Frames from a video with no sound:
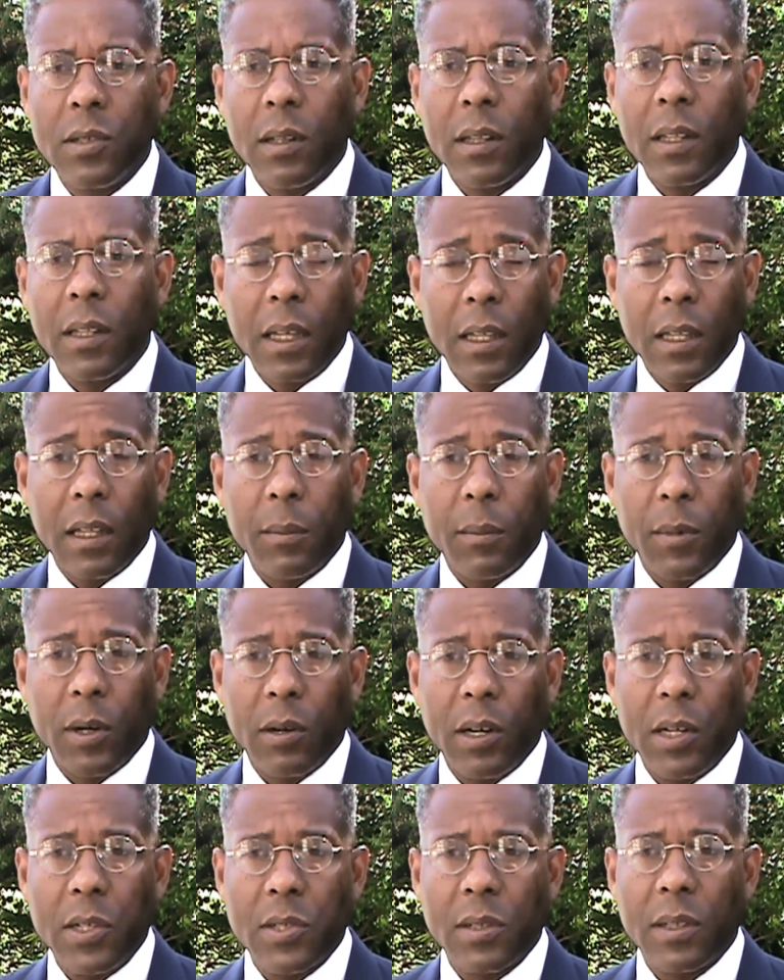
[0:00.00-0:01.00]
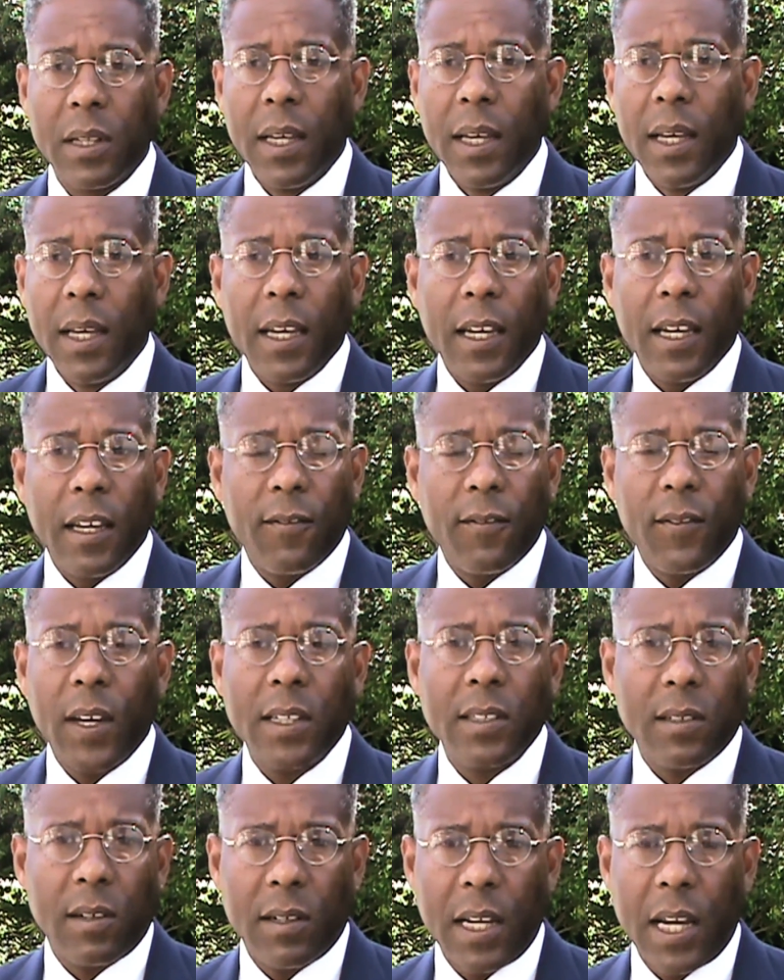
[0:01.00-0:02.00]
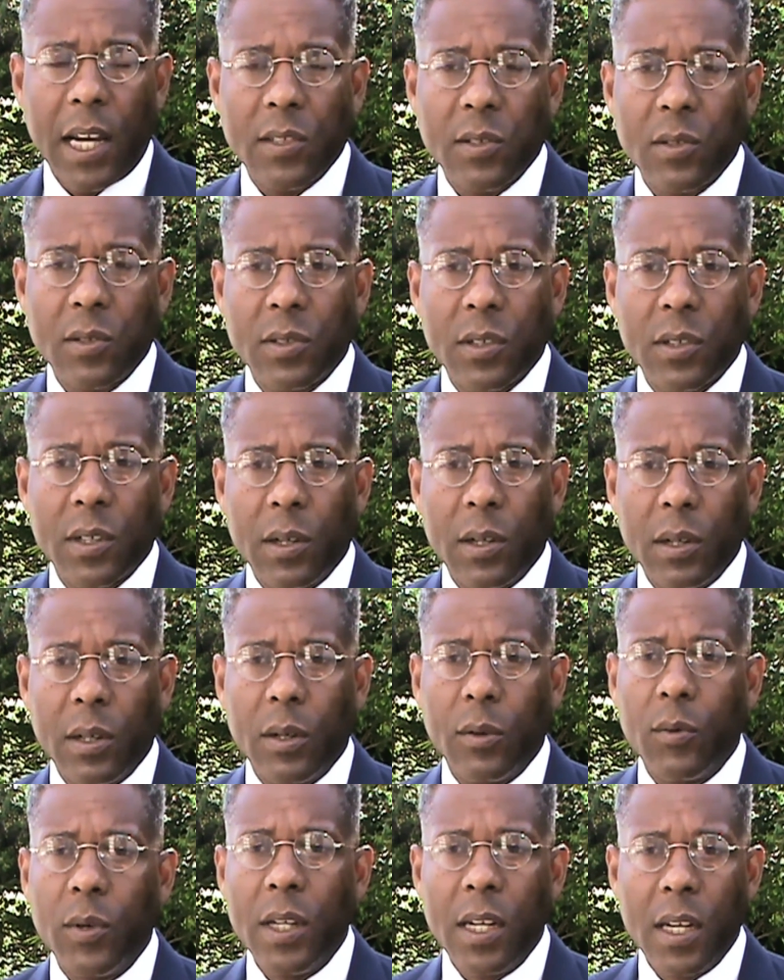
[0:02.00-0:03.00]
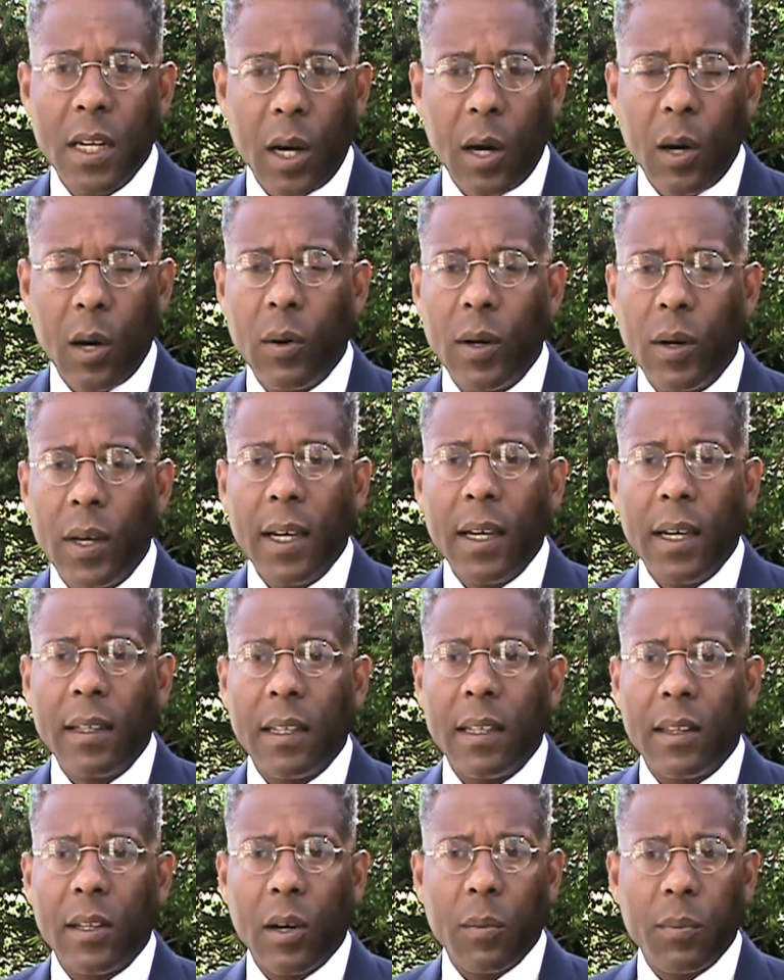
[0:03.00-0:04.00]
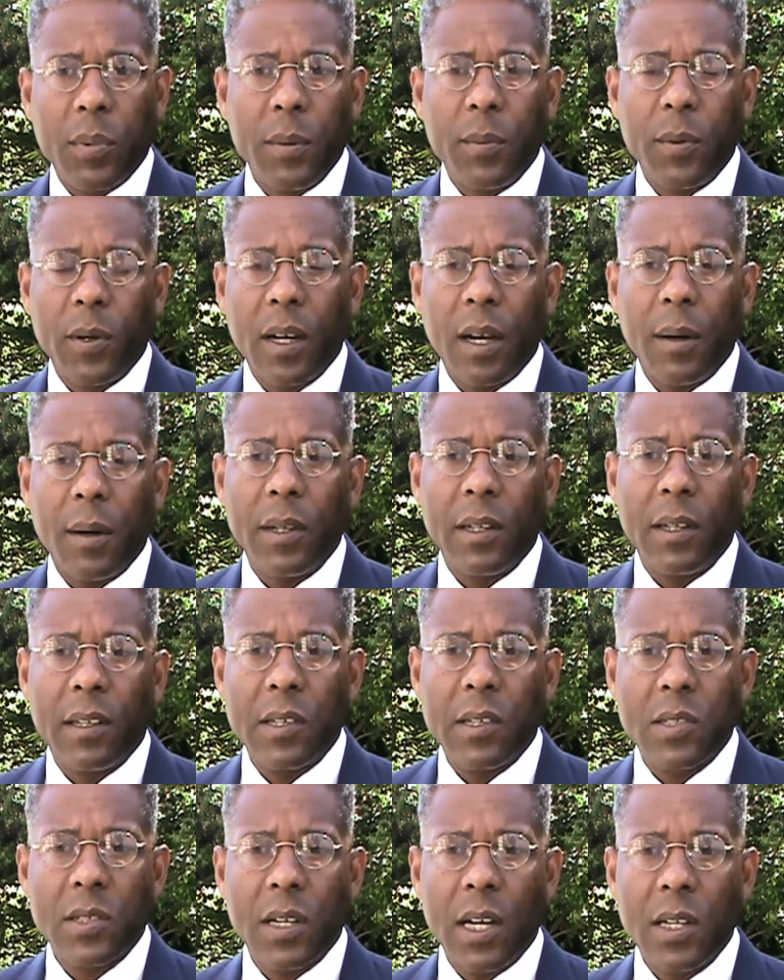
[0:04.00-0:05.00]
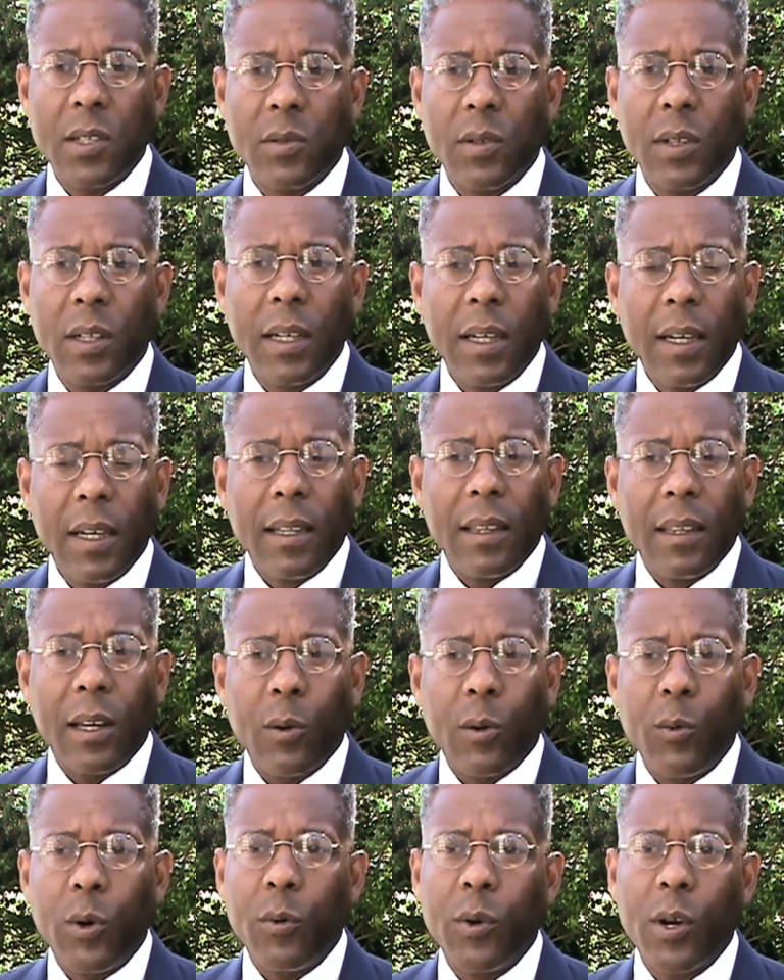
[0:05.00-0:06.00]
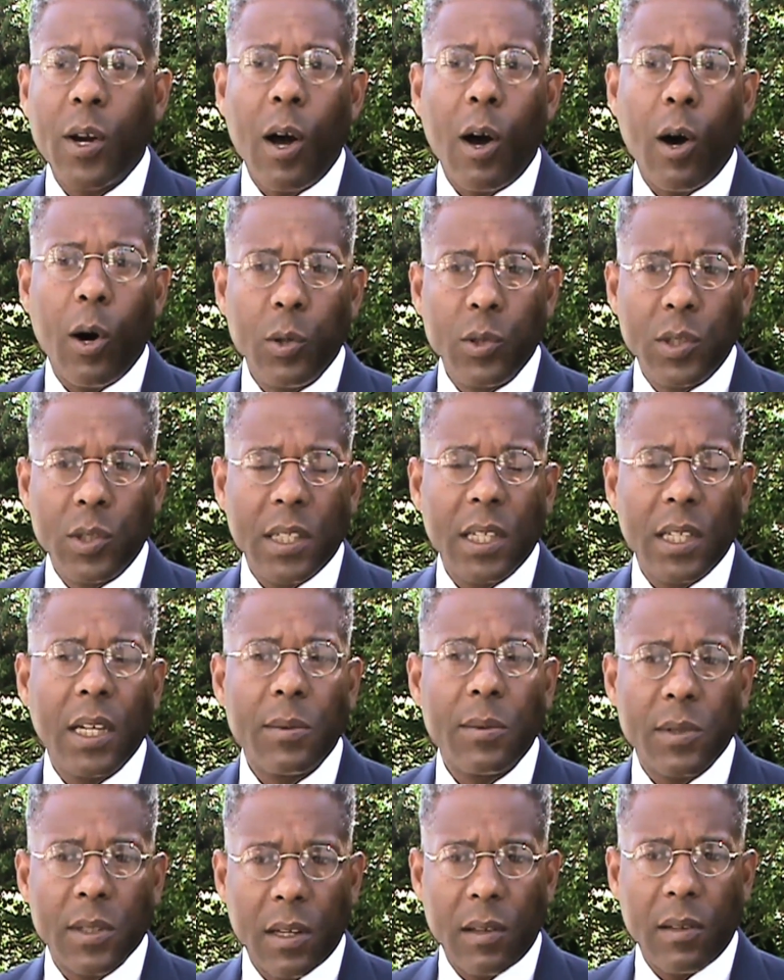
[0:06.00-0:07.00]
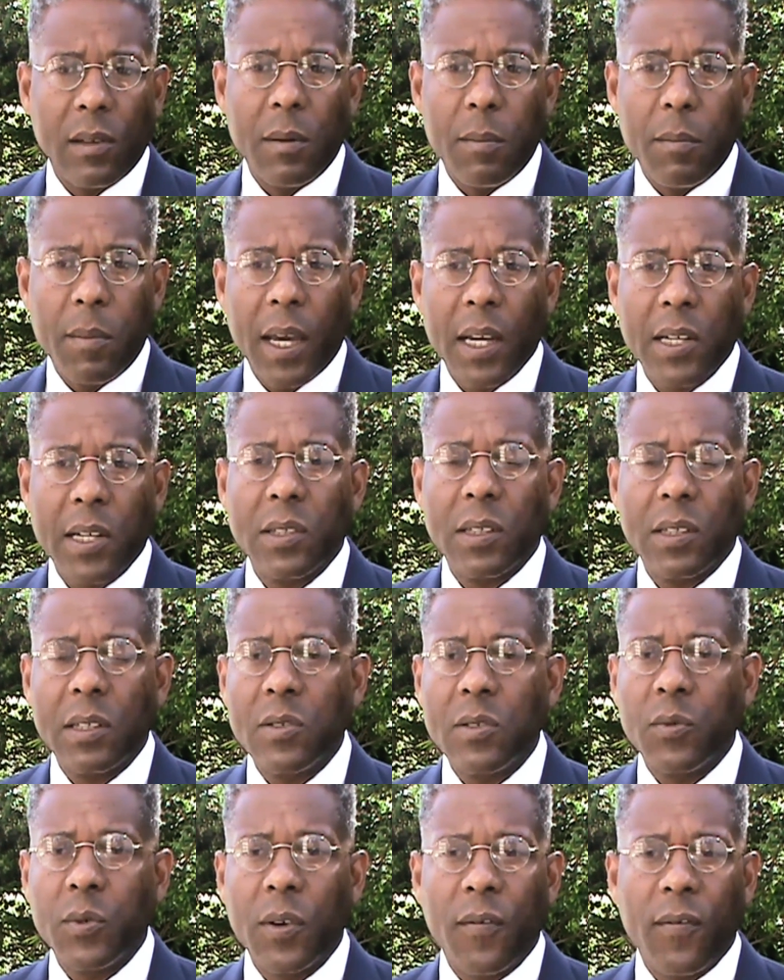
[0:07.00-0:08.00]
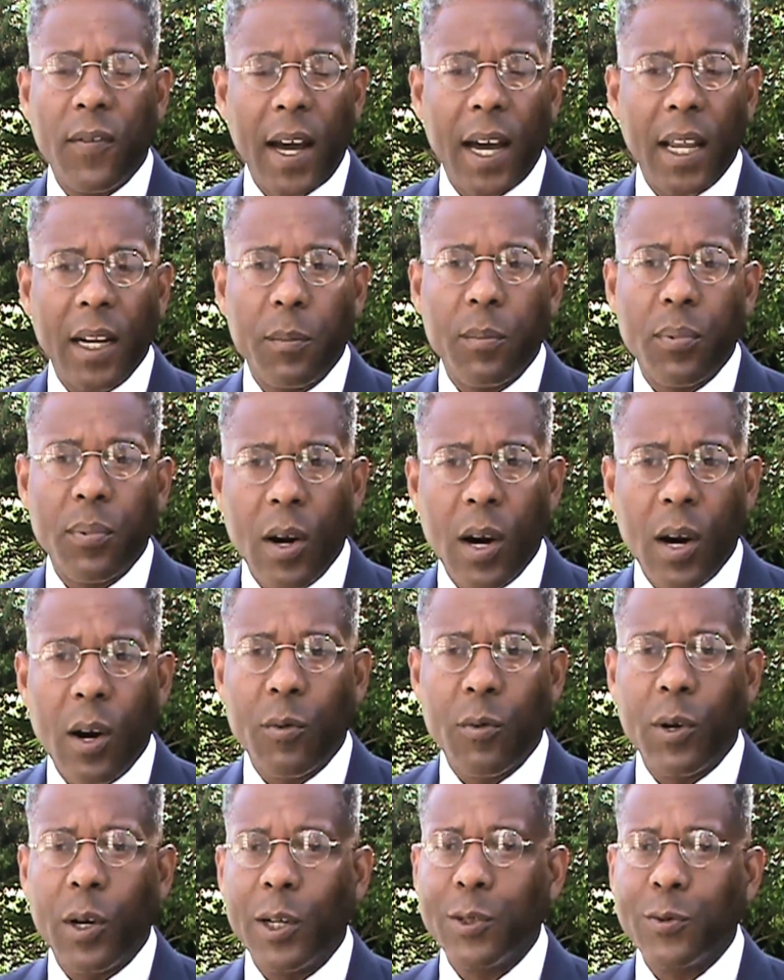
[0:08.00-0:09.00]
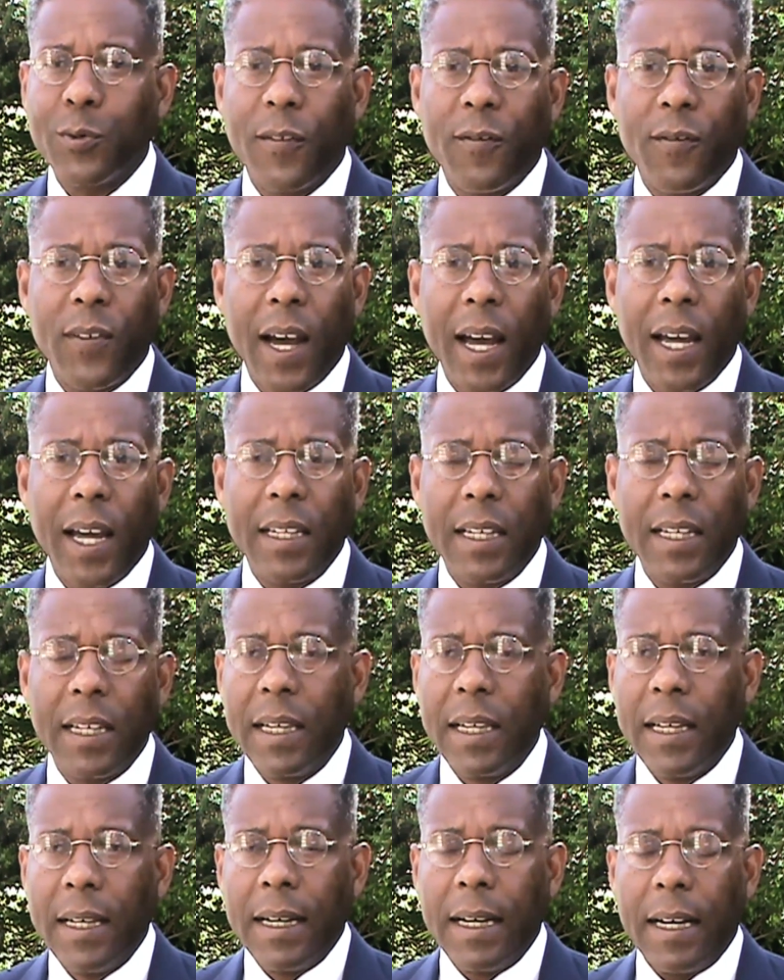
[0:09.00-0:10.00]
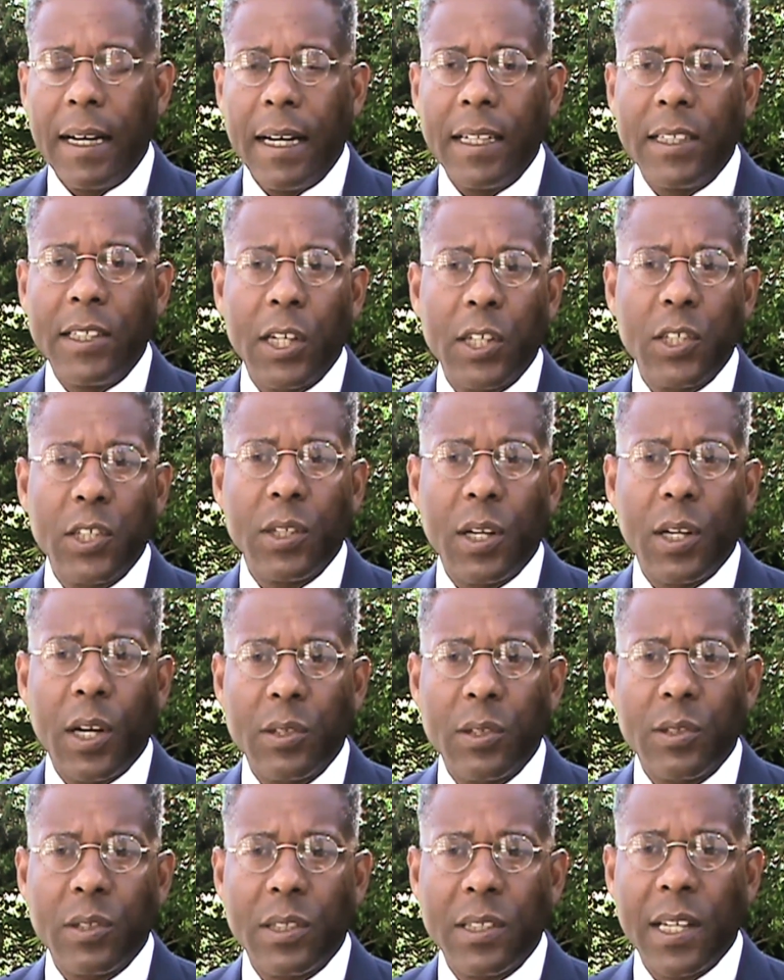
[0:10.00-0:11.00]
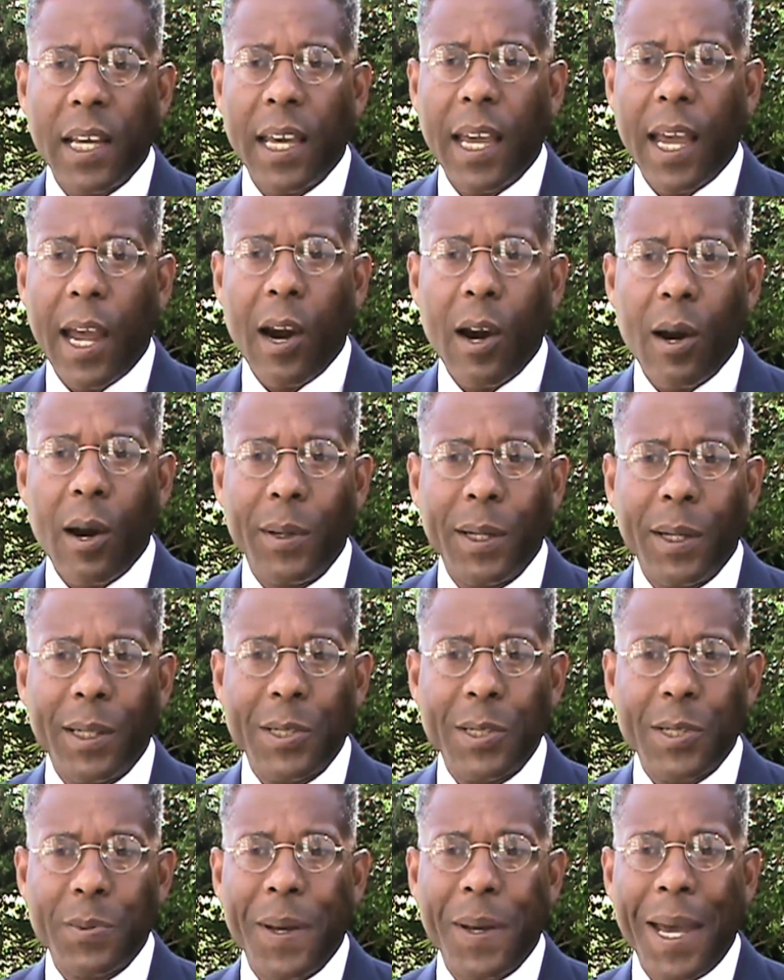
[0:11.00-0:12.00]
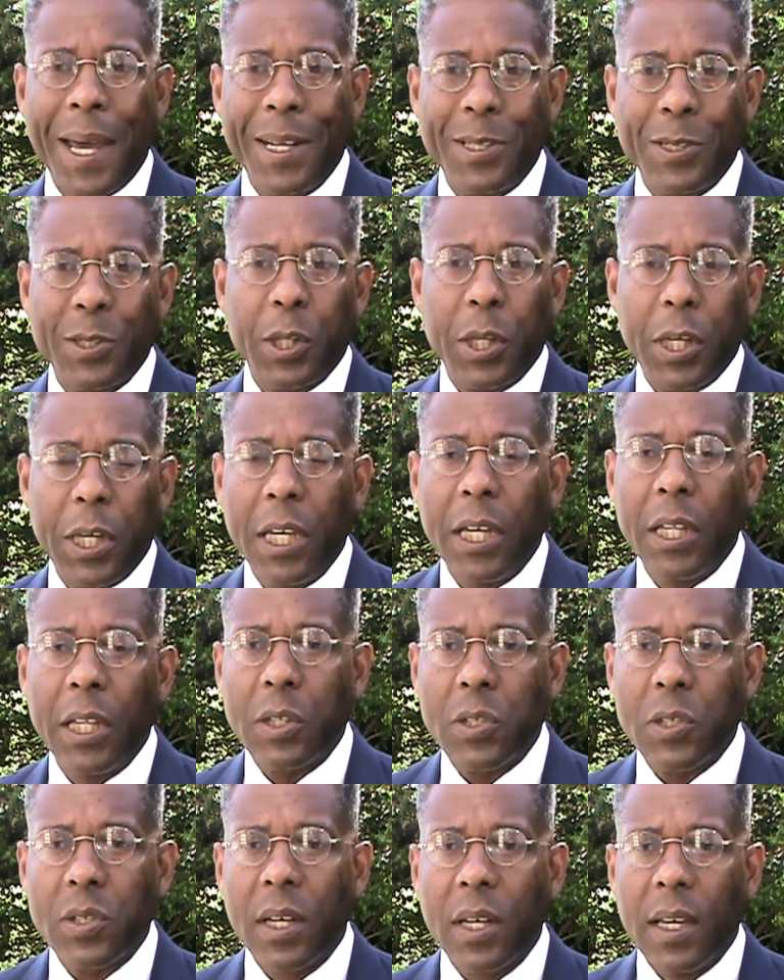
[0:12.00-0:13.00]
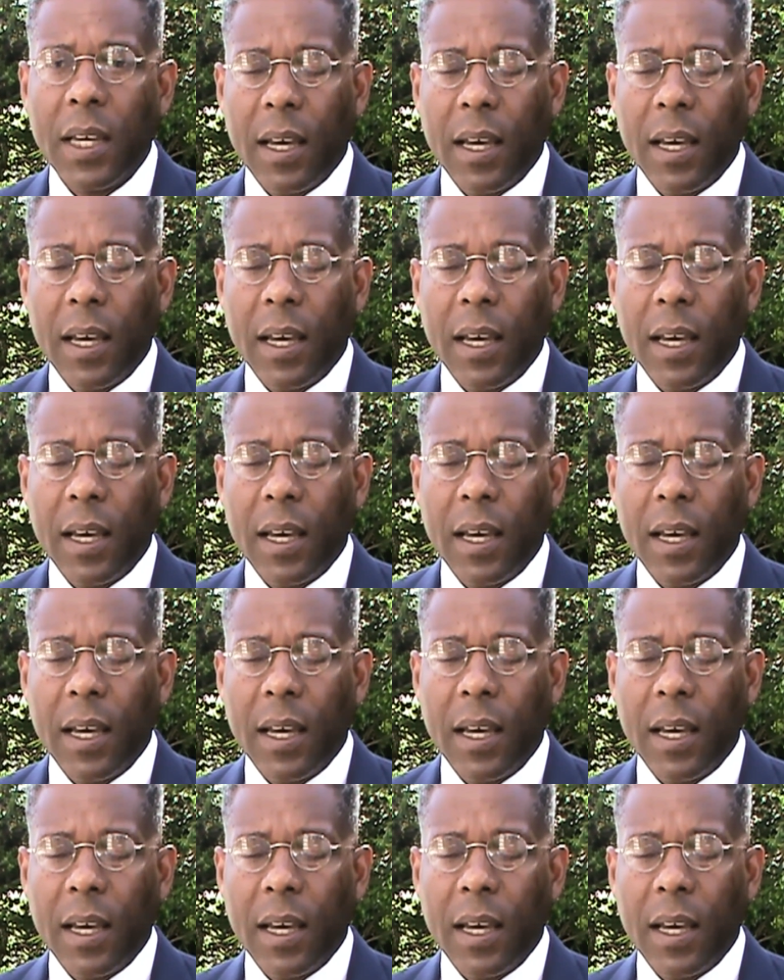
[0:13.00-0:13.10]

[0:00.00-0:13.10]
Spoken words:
legal immigration. It affects our national security. We know that there are people coming into this country that are what we call OTMs, other than Mexicans. We're finding prayer rugs. We're finding dictionaries that take Arabic to Spanish to English.